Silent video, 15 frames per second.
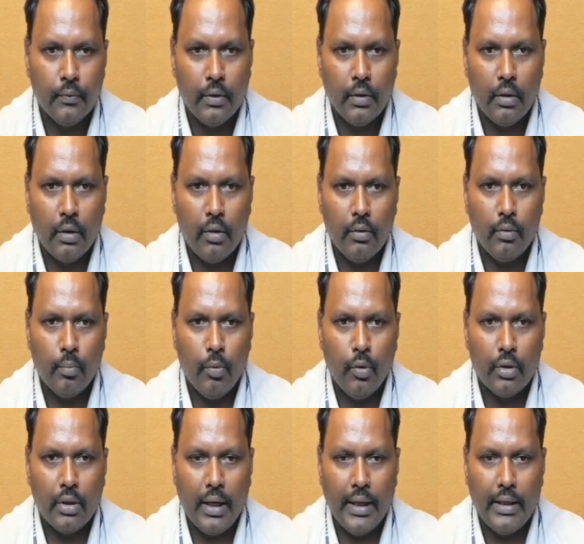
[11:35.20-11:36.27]
Now
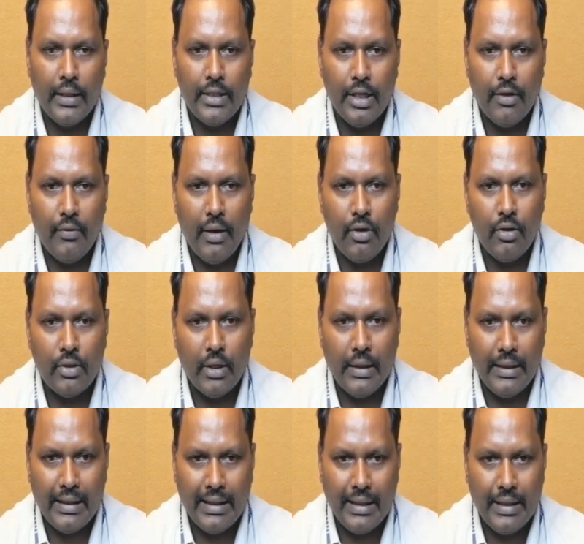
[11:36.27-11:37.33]
both I and J values are
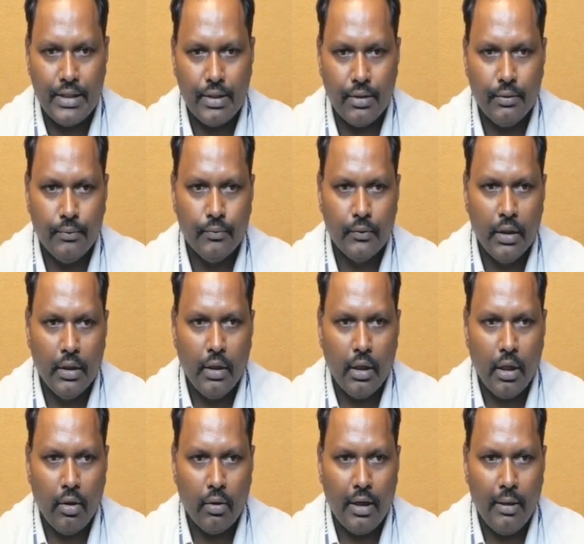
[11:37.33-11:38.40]
increased.
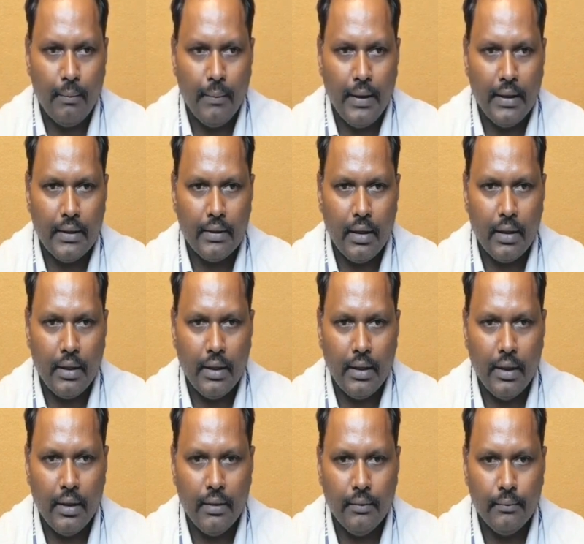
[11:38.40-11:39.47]
Now comparing that
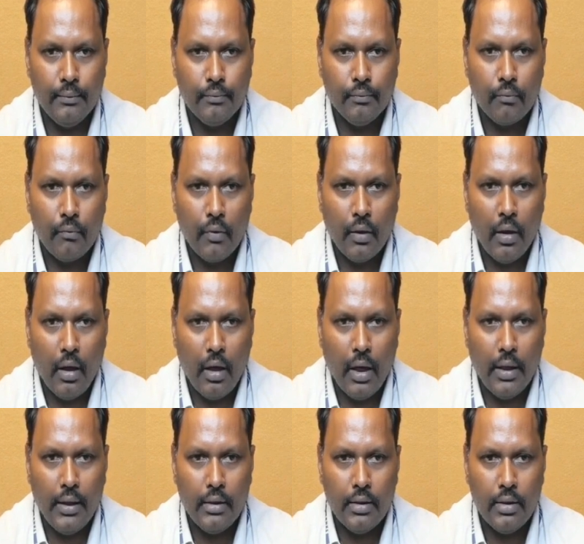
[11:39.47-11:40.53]
here,
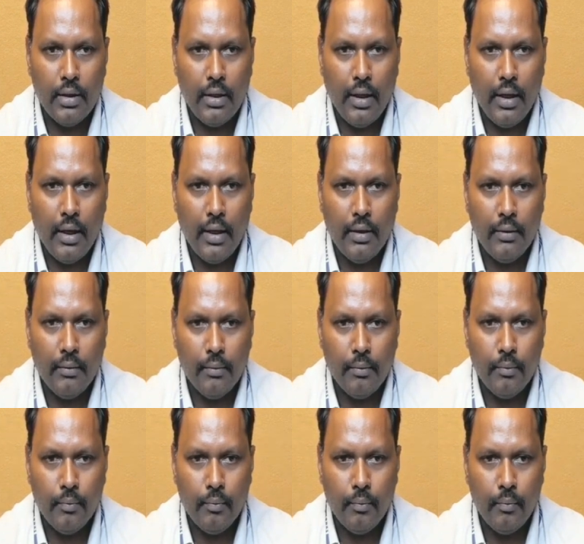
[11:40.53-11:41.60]
I, A,
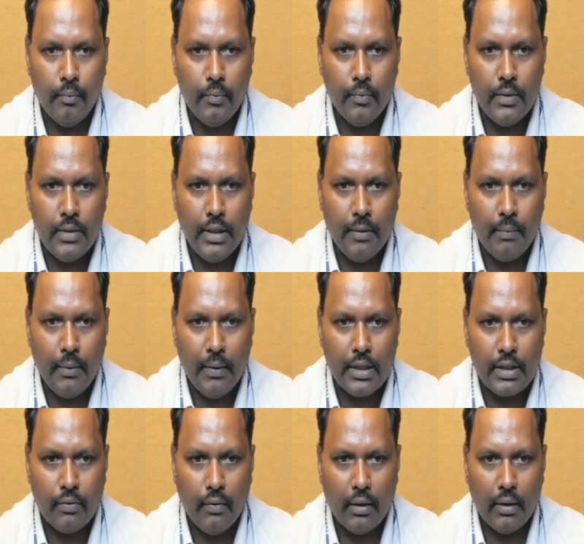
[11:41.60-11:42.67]
J
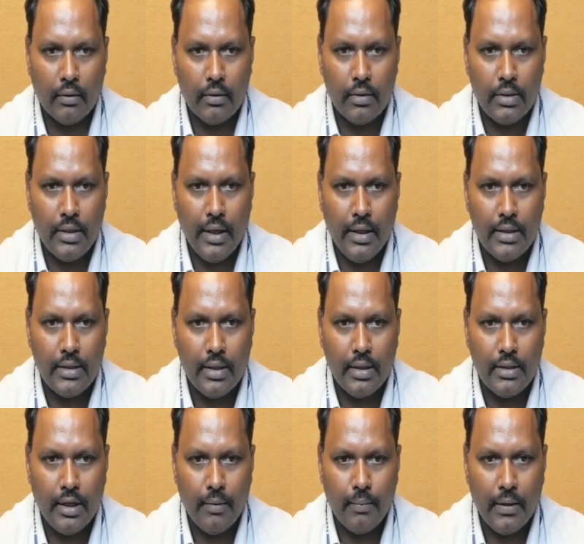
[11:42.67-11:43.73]
plus 1. J is a
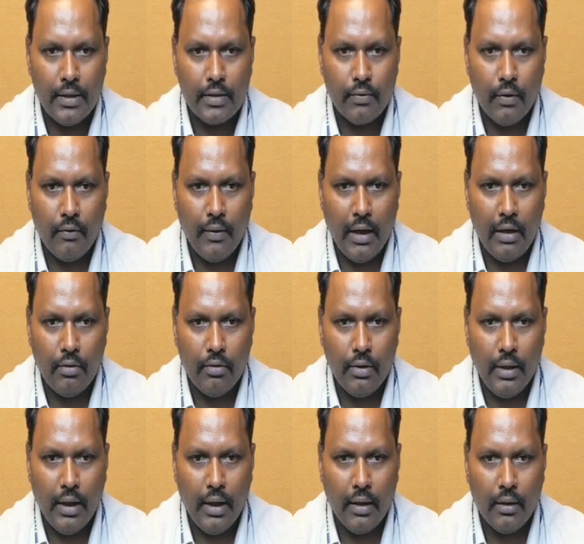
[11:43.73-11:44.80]
J plus 1 value
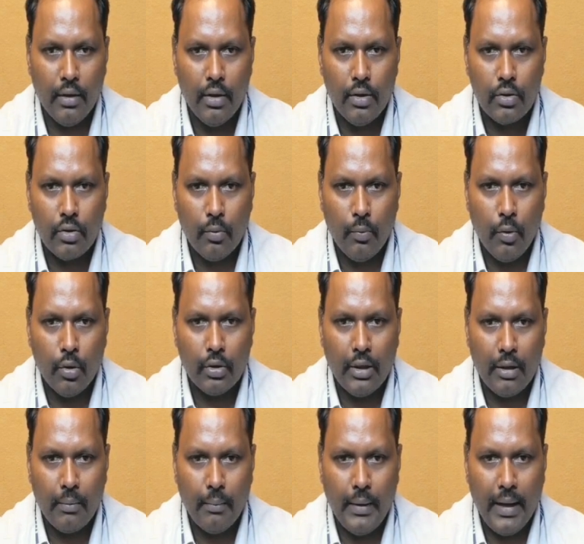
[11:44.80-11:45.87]
A. So both
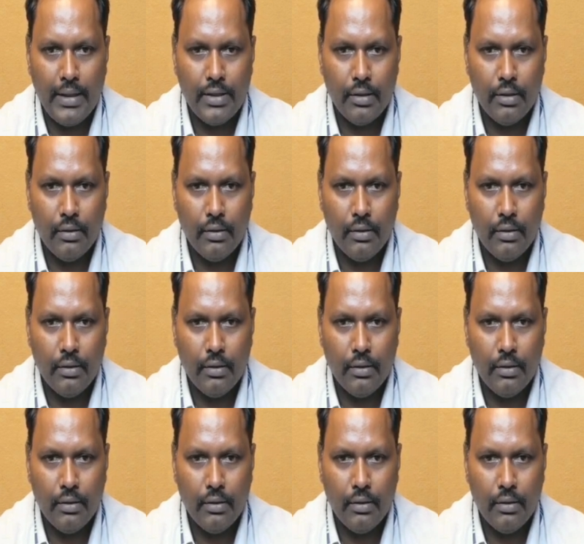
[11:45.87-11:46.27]
are matched.